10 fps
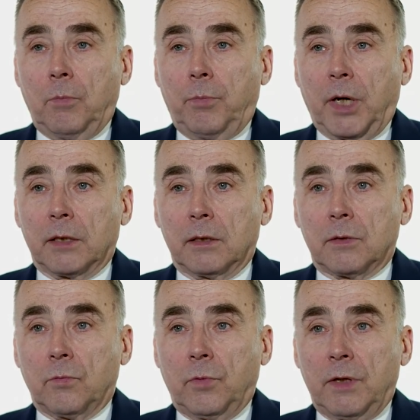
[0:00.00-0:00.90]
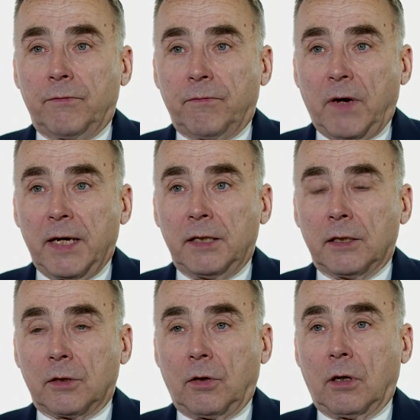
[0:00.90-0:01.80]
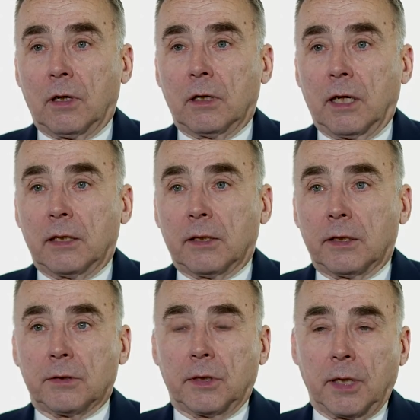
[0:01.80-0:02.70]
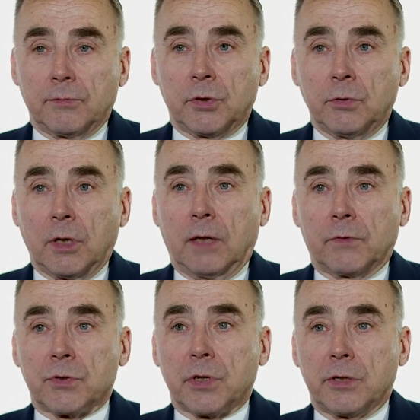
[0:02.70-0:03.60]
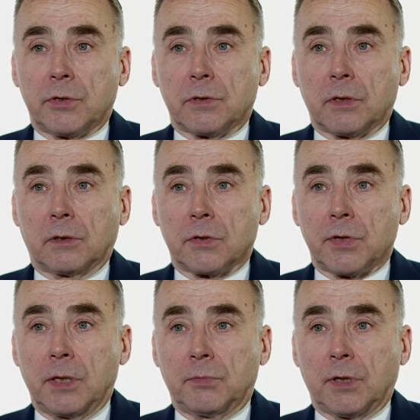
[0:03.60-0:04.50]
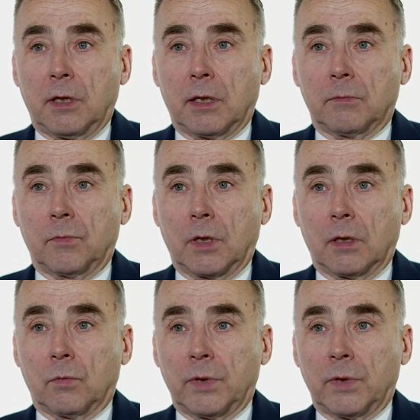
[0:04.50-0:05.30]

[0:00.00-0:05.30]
But we find it hard, I think, to have two conversations at the same time.